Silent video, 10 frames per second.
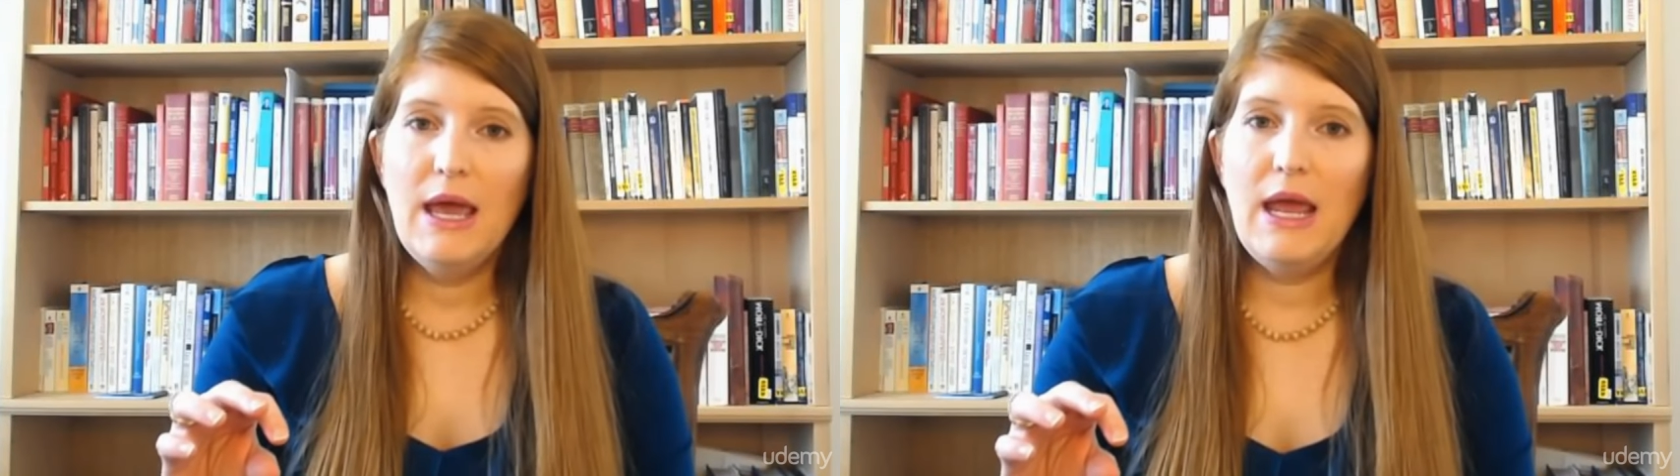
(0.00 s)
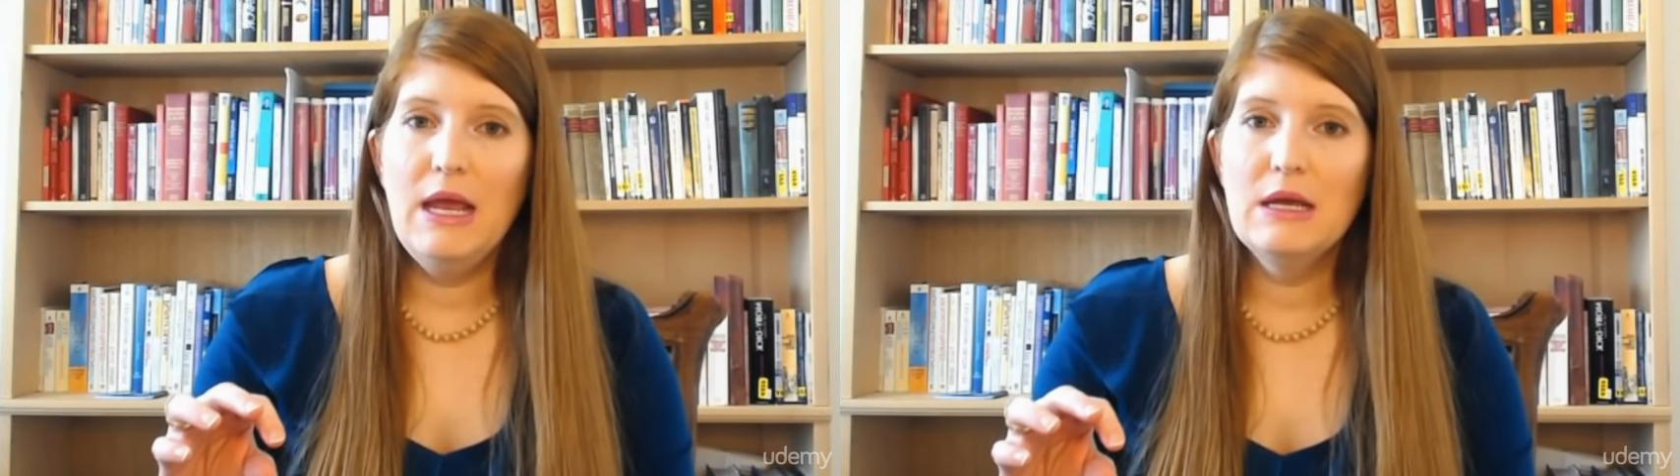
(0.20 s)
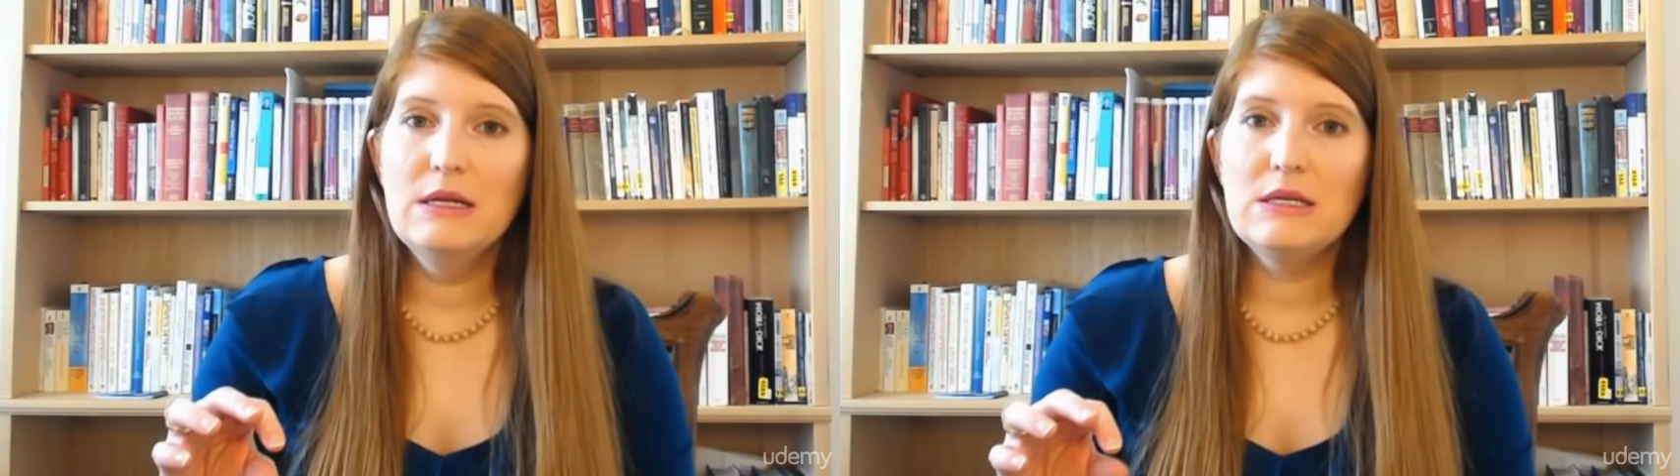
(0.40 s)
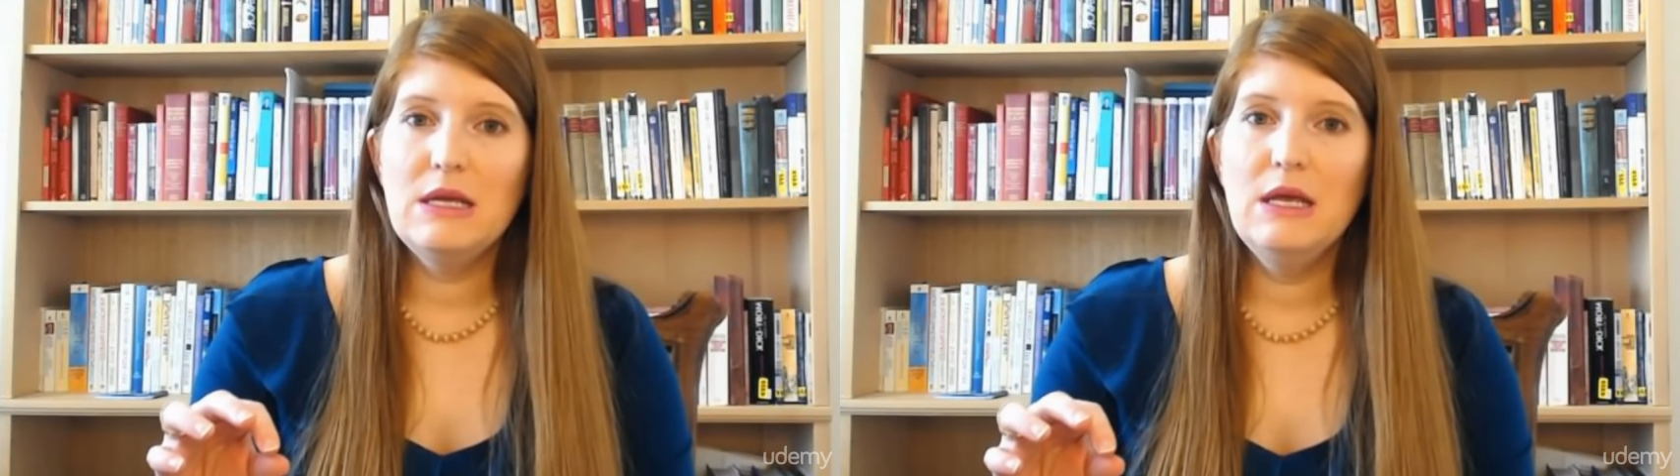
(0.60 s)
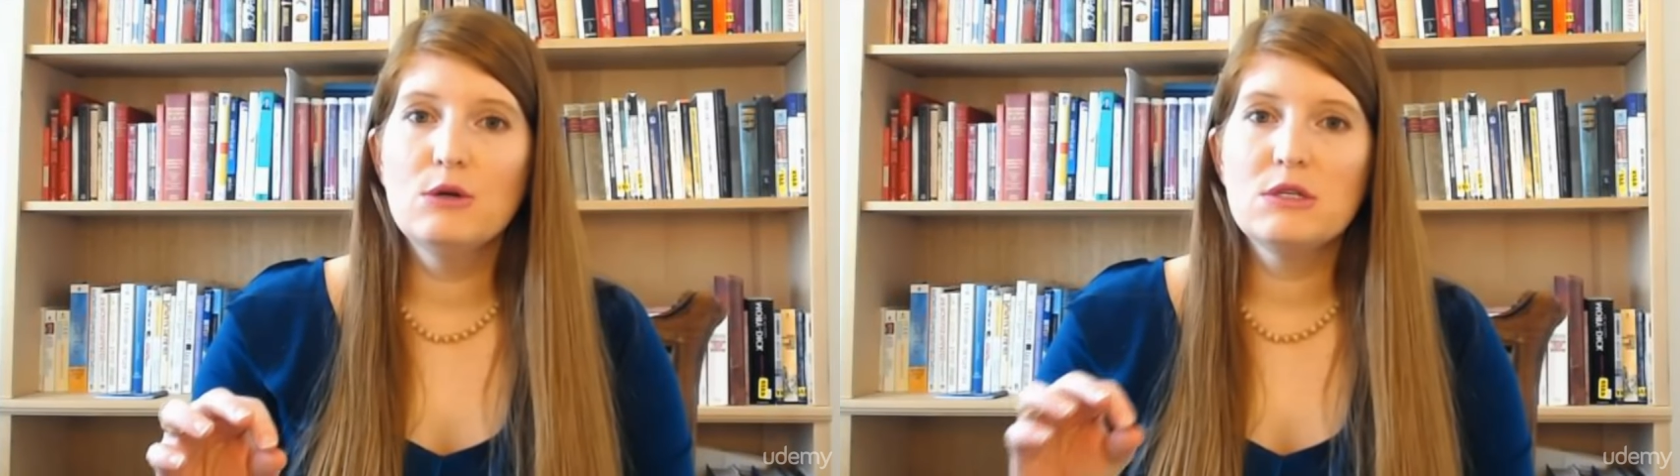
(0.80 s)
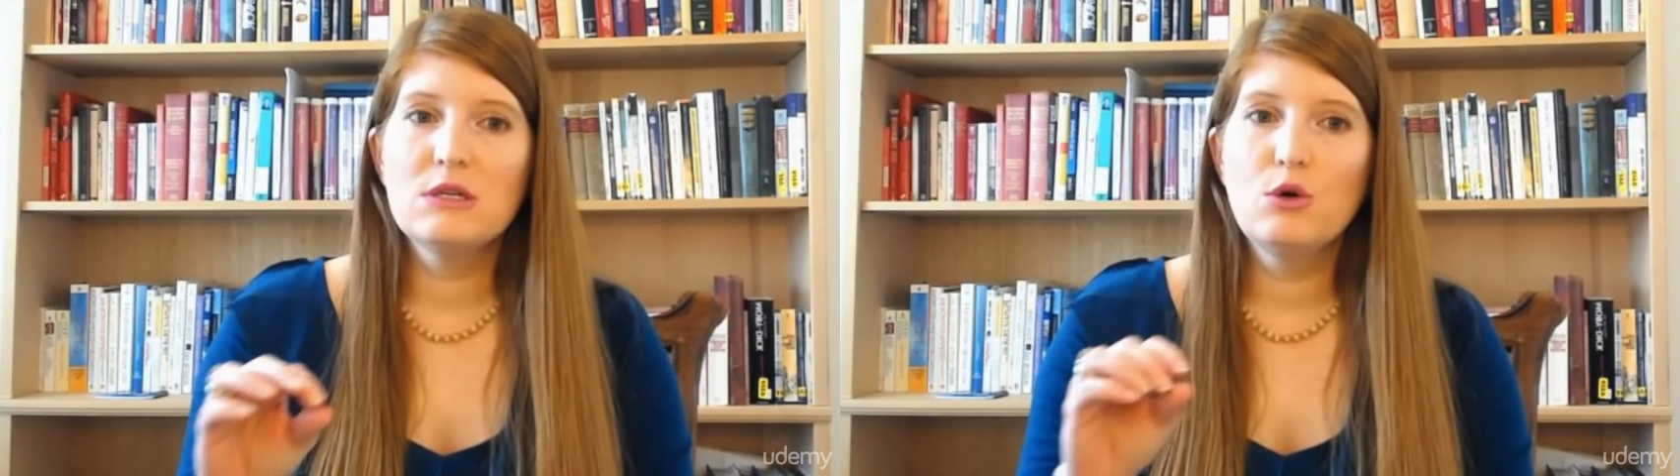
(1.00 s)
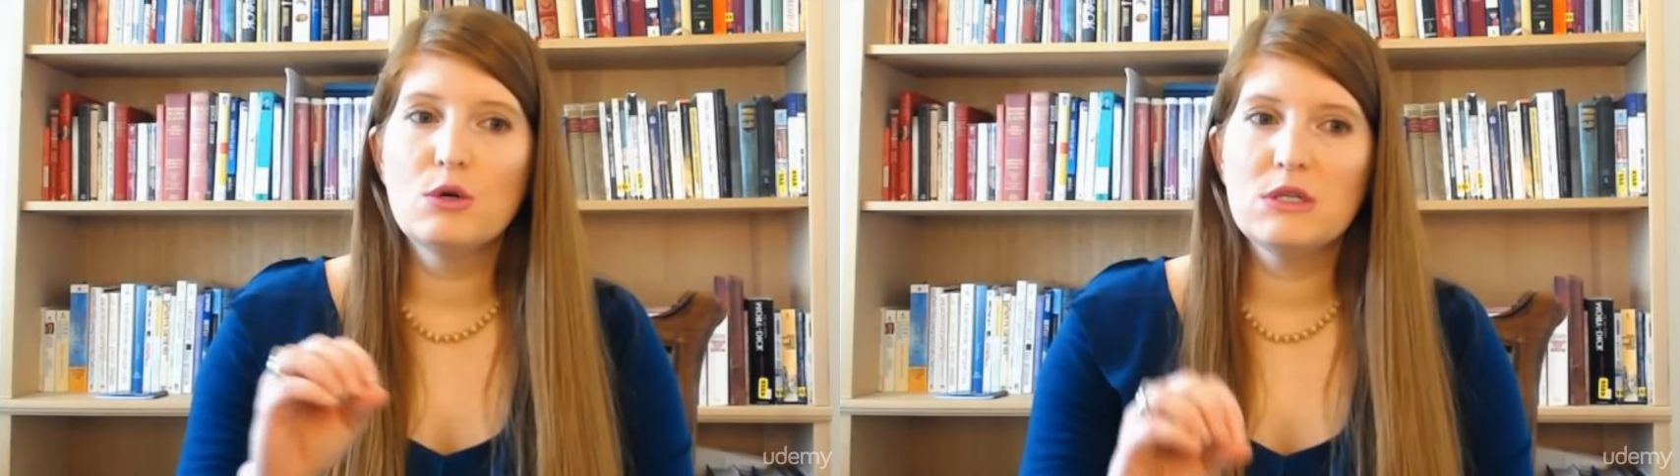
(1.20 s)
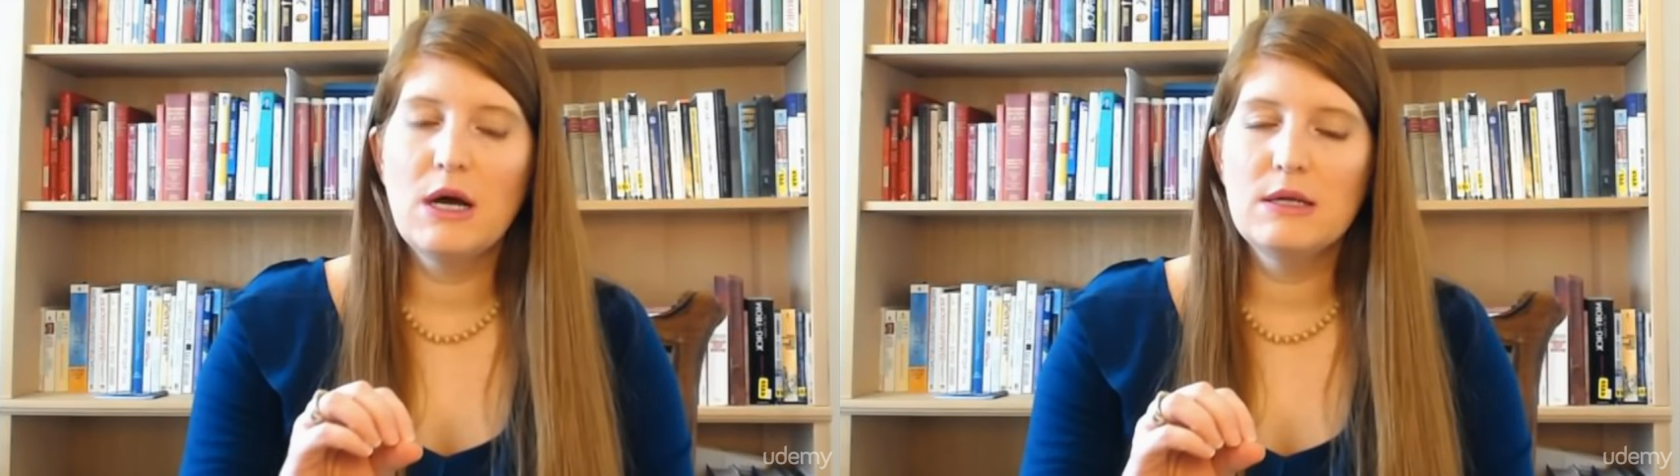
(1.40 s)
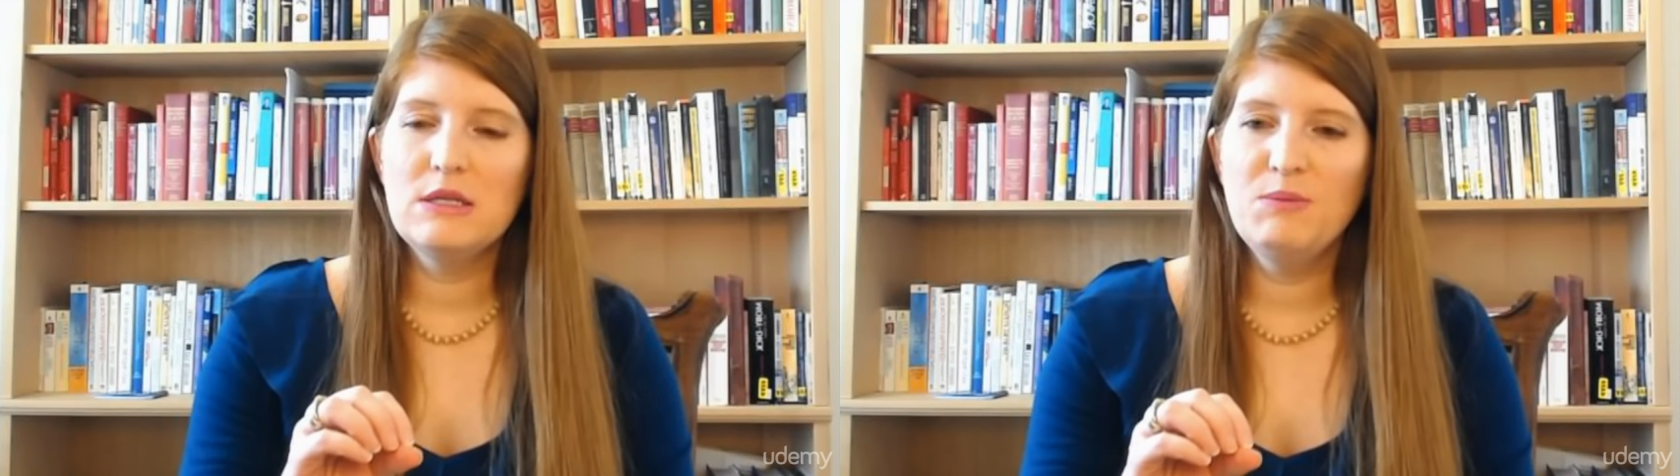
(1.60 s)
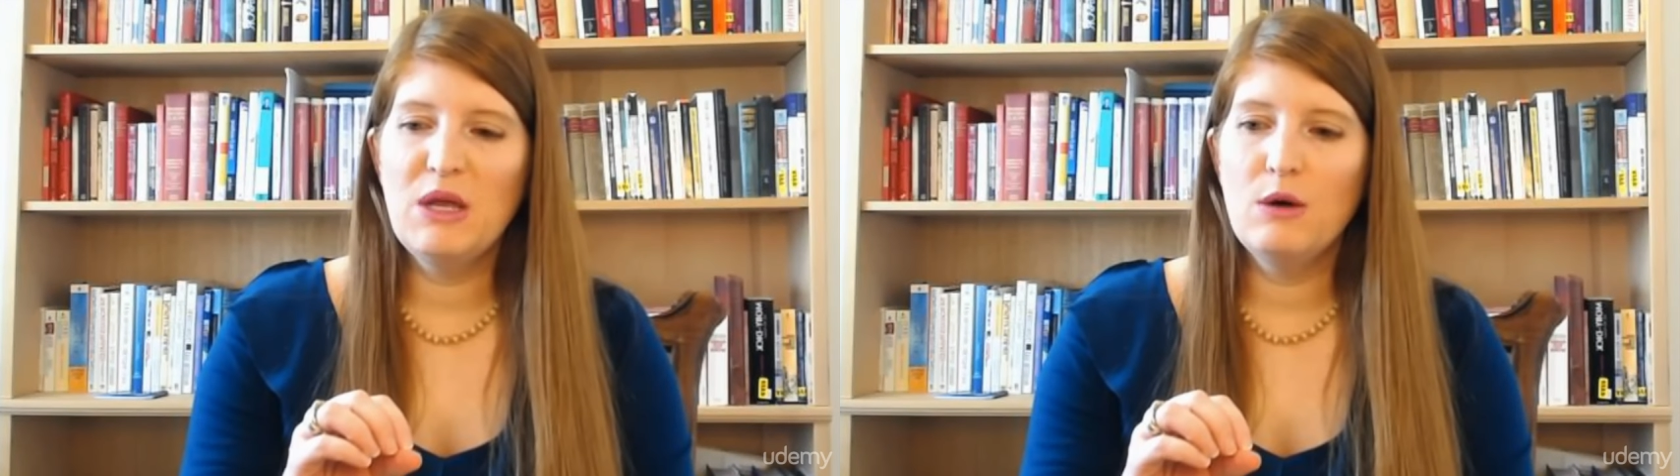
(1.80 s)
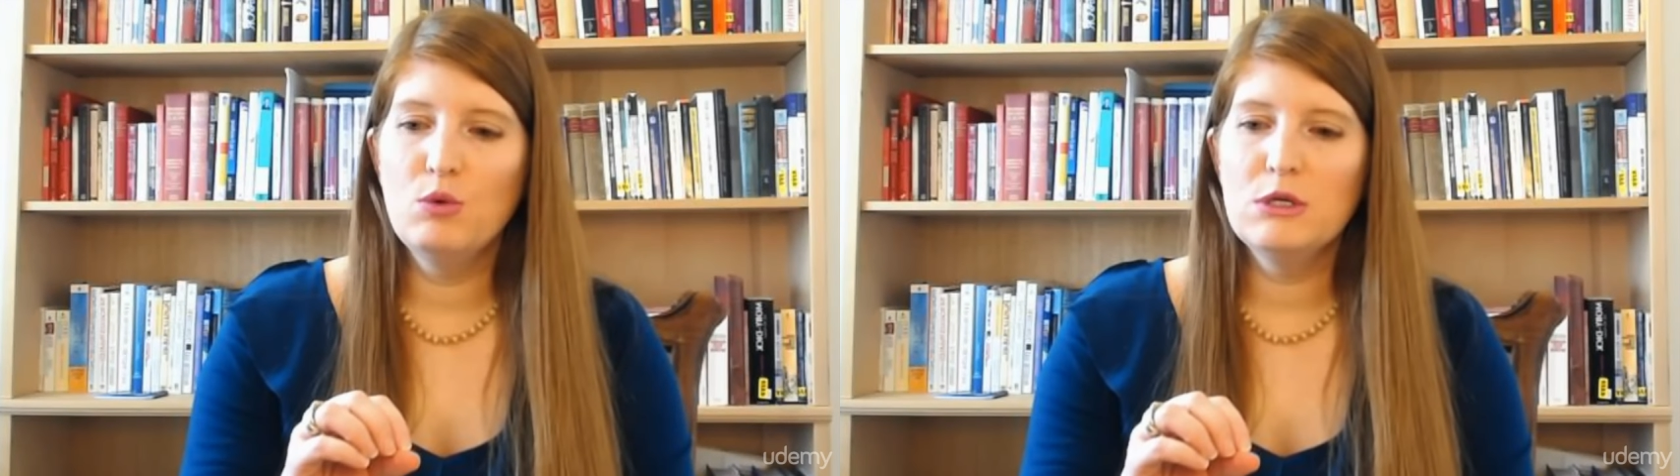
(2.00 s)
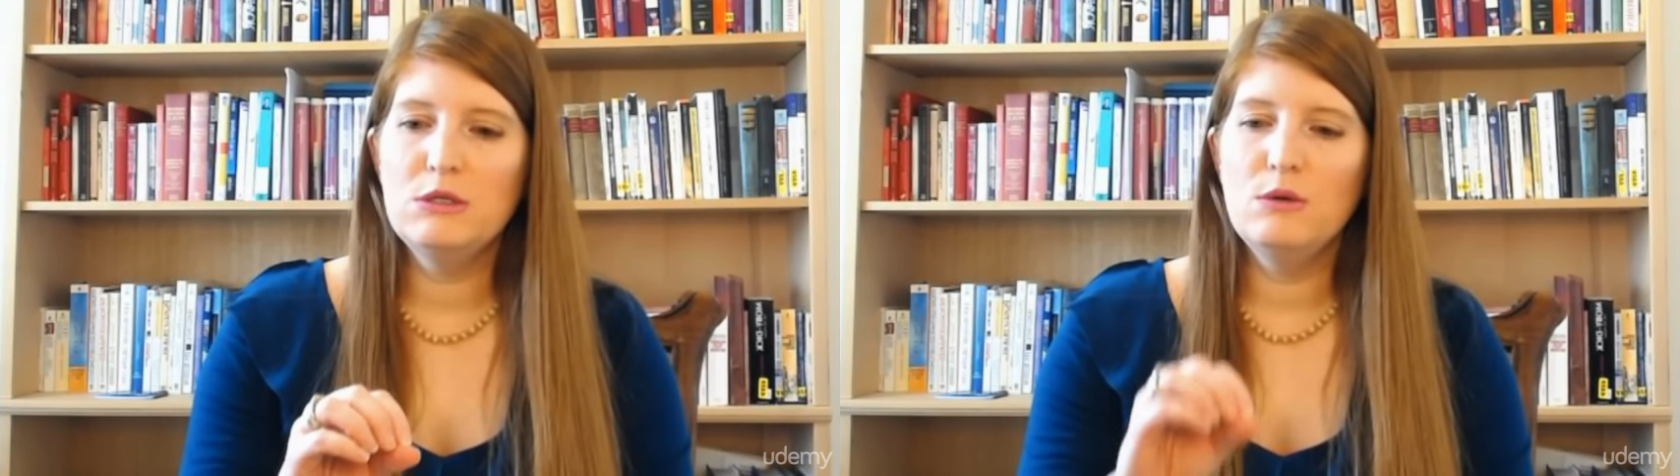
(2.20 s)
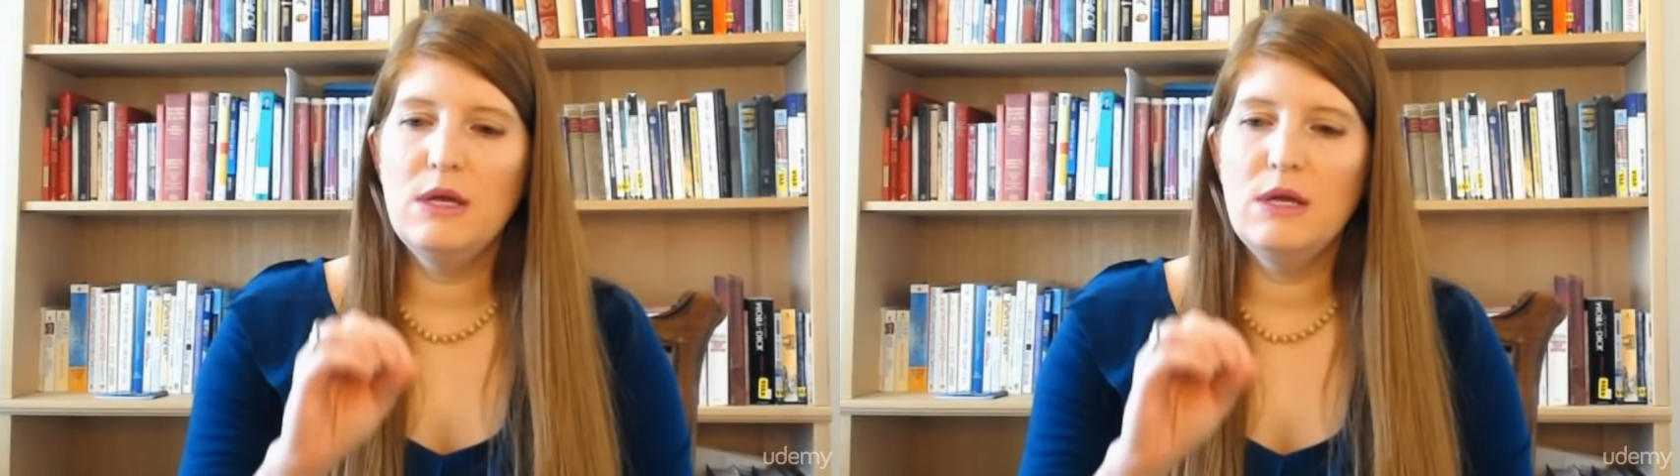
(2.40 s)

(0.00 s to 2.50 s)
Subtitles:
And here's the course concept that I want to do.